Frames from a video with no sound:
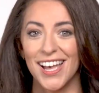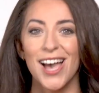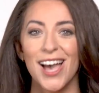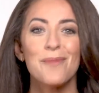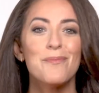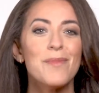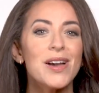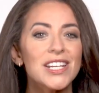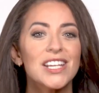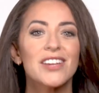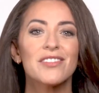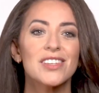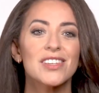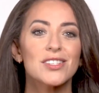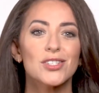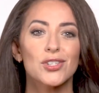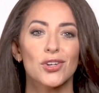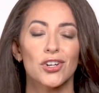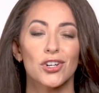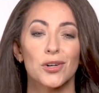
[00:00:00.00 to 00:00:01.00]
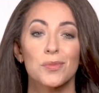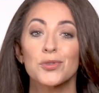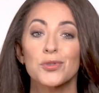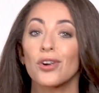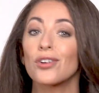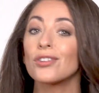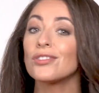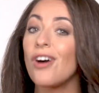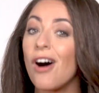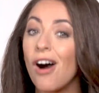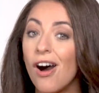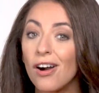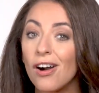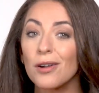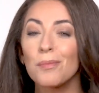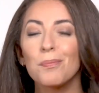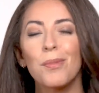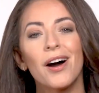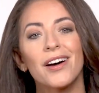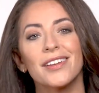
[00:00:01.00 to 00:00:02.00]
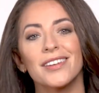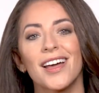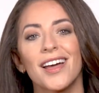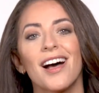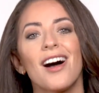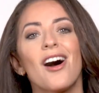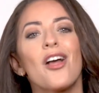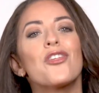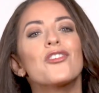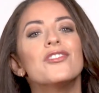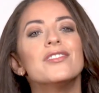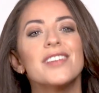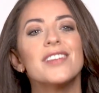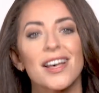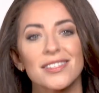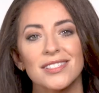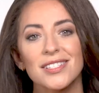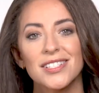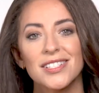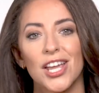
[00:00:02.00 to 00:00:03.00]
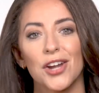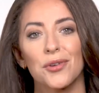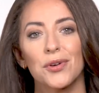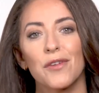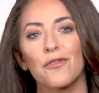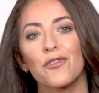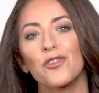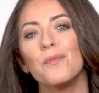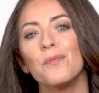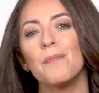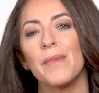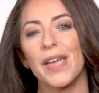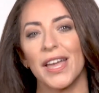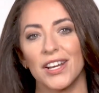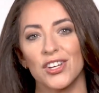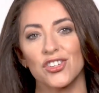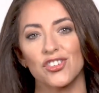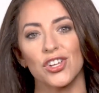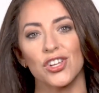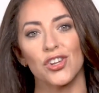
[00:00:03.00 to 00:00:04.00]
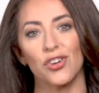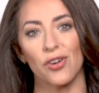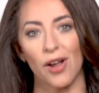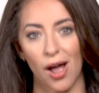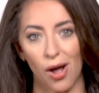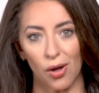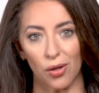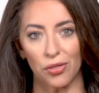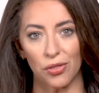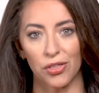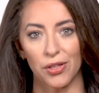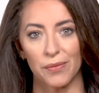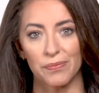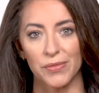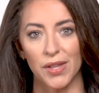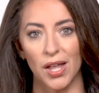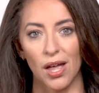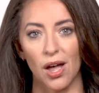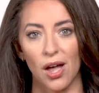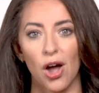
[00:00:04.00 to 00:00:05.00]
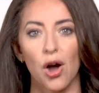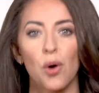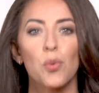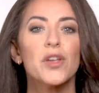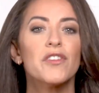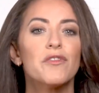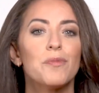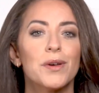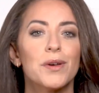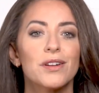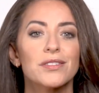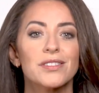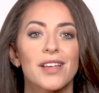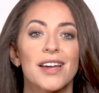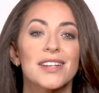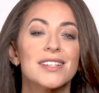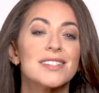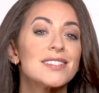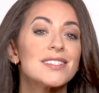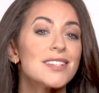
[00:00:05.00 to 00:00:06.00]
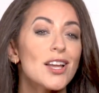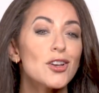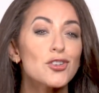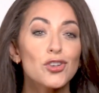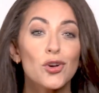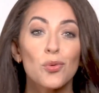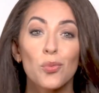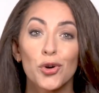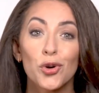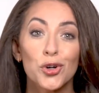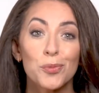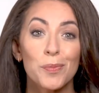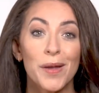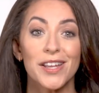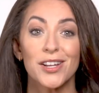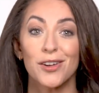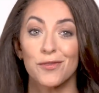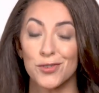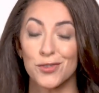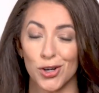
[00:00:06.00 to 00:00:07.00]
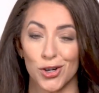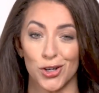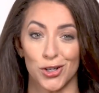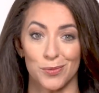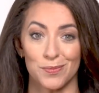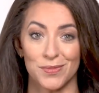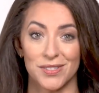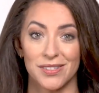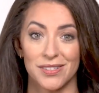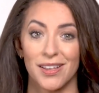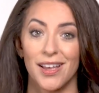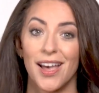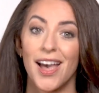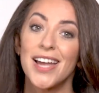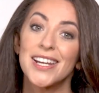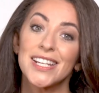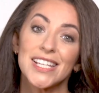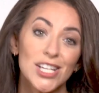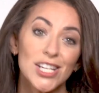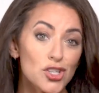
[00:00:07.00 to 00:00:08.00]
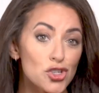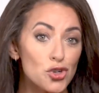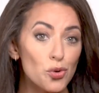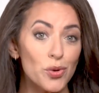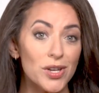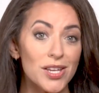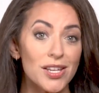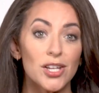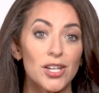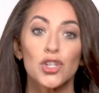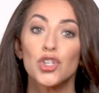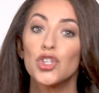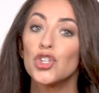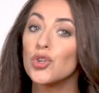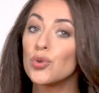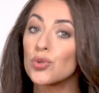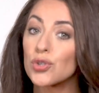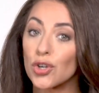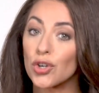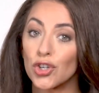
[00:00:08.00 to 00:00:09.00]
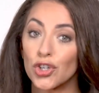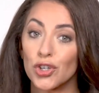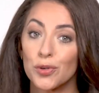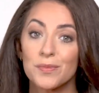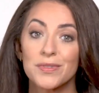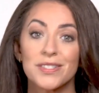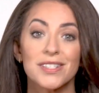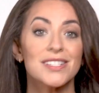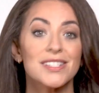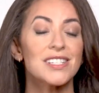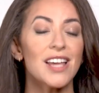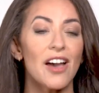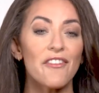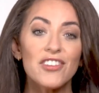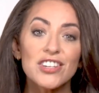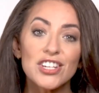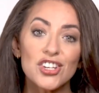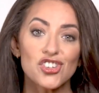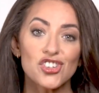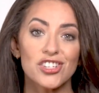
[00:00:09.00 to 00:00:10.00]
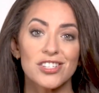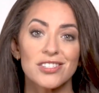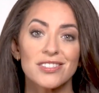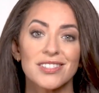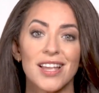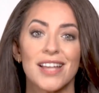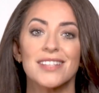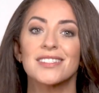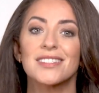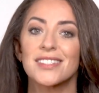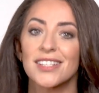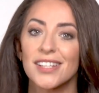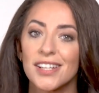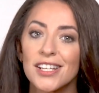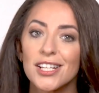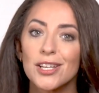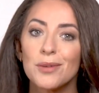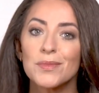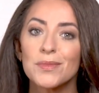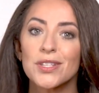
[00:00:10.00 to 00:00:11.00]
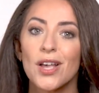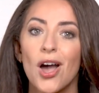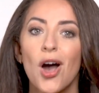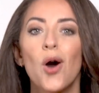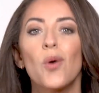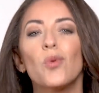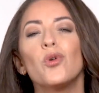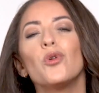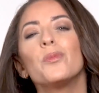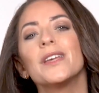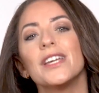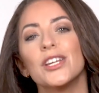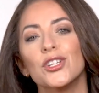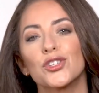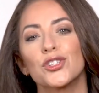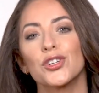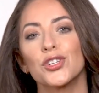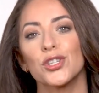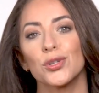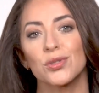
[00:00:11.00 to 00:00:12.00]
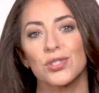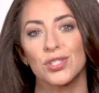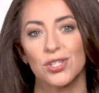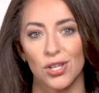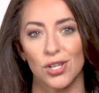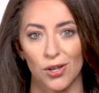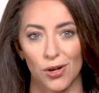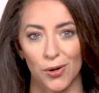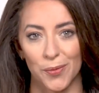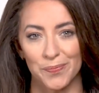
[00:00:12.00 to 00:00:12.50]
Many of these terms are long, but they're necessary for managing your health. We've built an essential word bank of terms, and each week, new terms, definitions, and synonyms will be introduced to you.